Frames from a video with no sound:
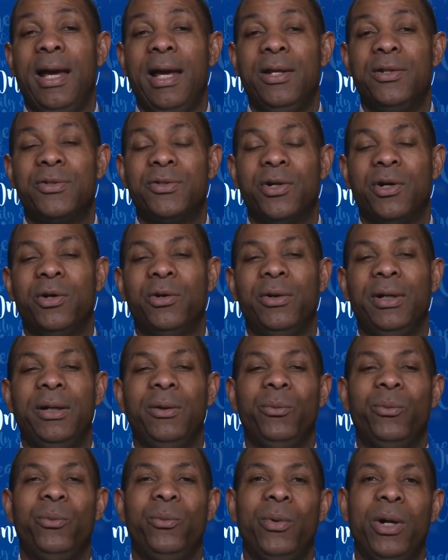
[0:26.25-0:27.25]
And so
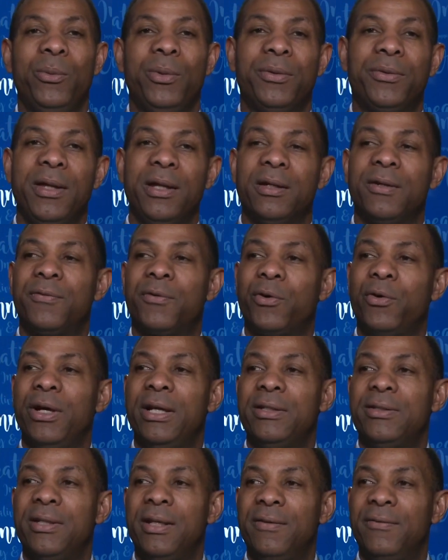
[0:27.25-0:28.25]
when we think of
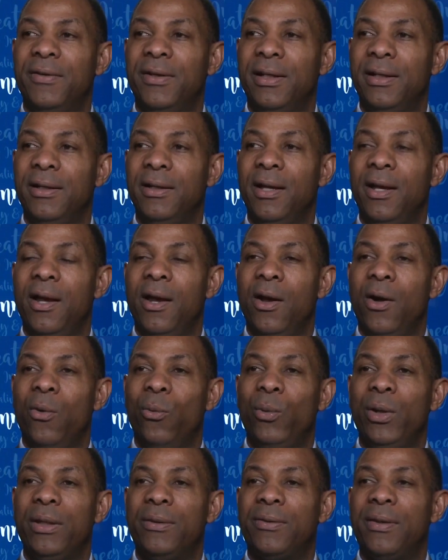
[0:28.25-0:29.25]
creativity,
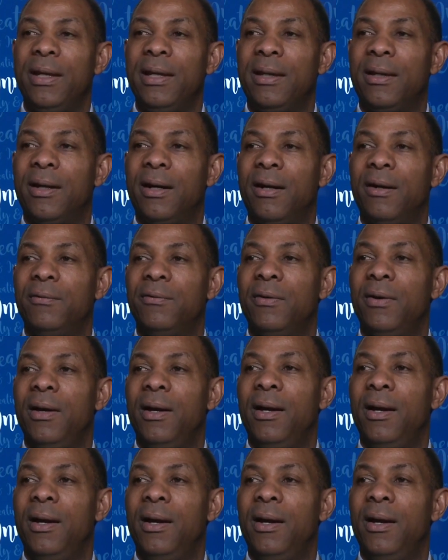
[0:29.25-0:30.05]
we think of